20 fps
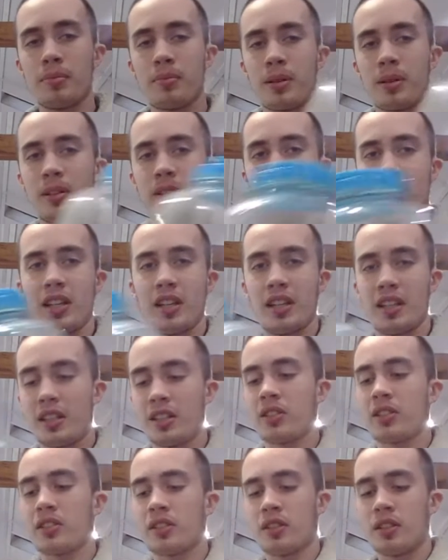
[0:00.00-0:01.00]
per se.
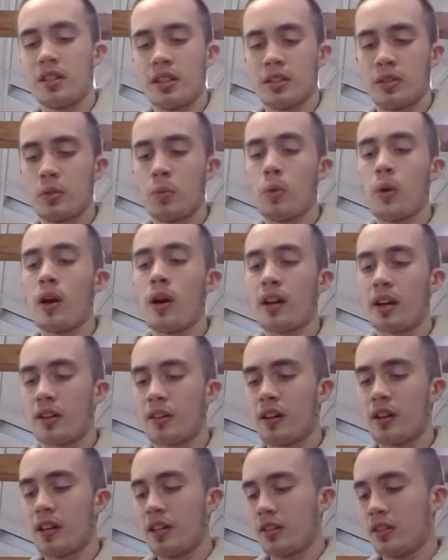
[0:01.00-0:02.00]
It's work,
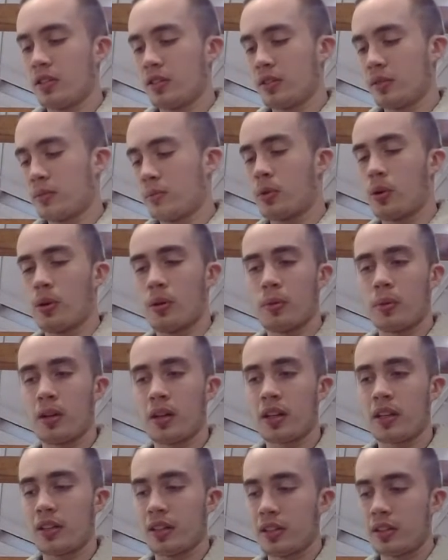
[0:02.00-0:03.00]
right? It's more work
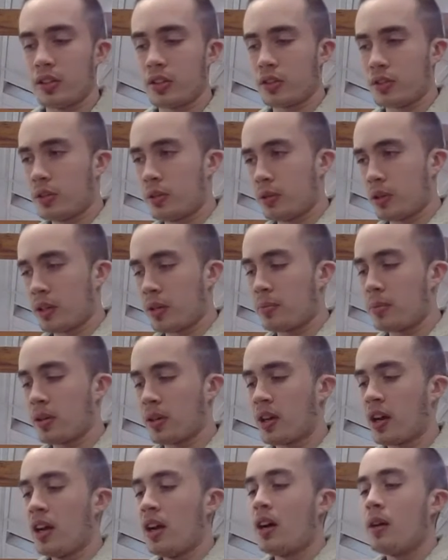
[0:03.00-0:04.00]
than just doing a book.
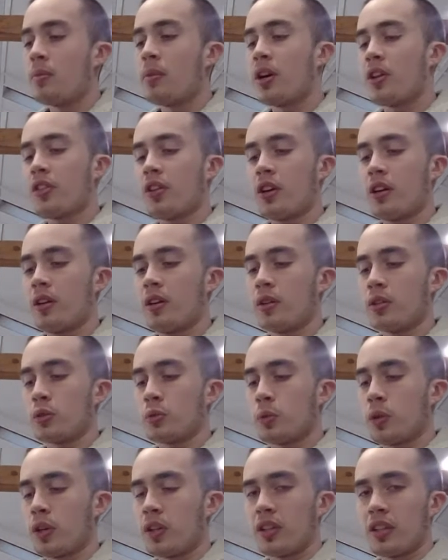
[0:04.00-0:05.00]
But I thought it was
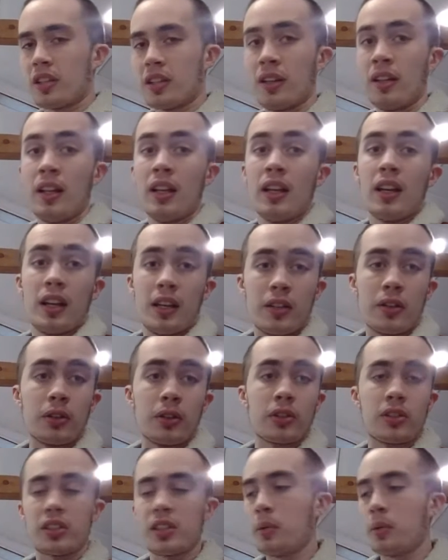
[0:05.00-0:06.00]
worth it, and you'll
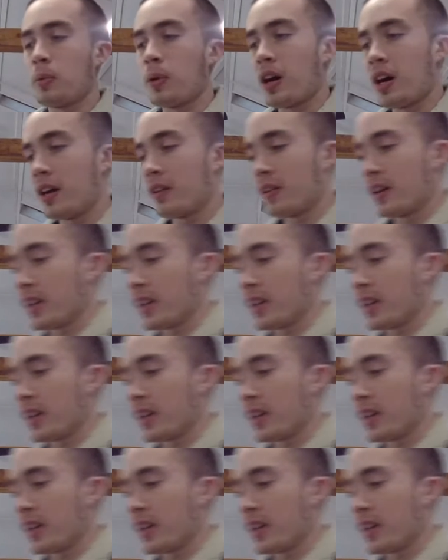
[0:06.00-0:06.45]
see why right